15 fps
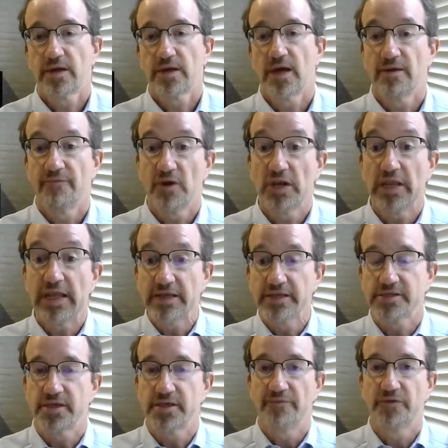kind of leak
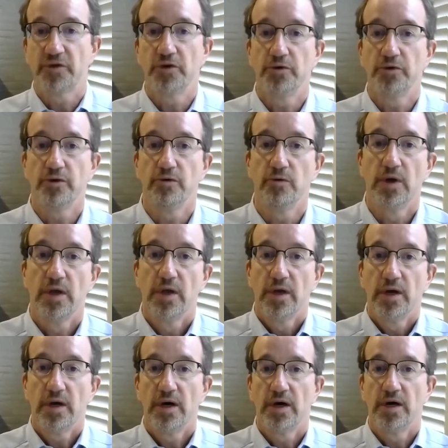stuff to you
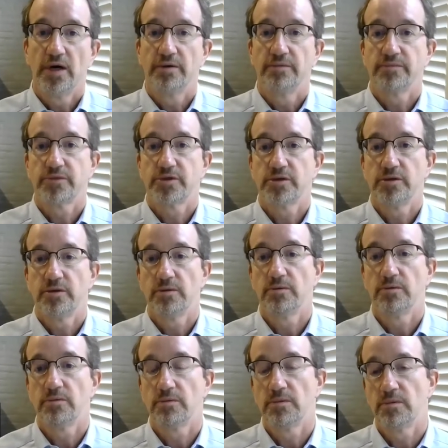to